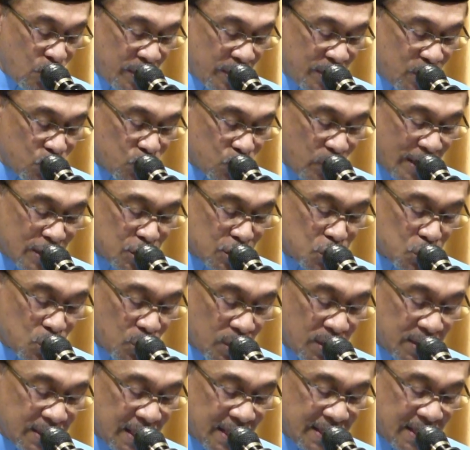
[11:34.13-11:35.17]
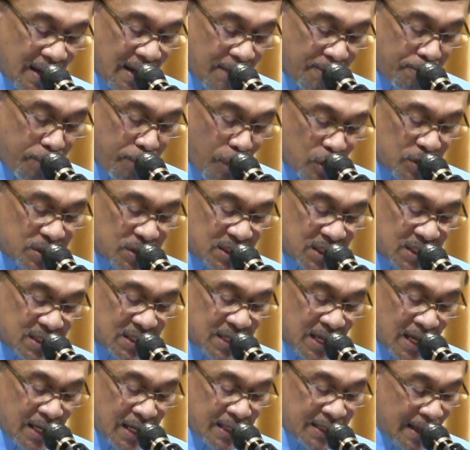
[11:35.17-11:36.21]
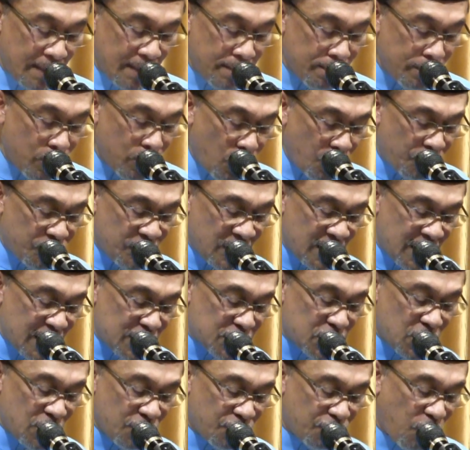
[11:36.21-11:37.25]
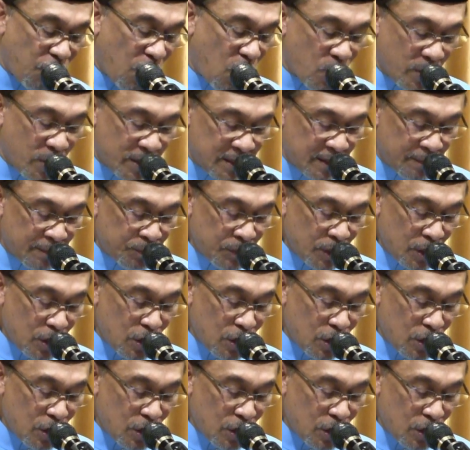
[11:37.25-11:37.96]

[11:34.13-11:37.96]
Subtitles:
we need to ensure that there are policies that move the nation forward,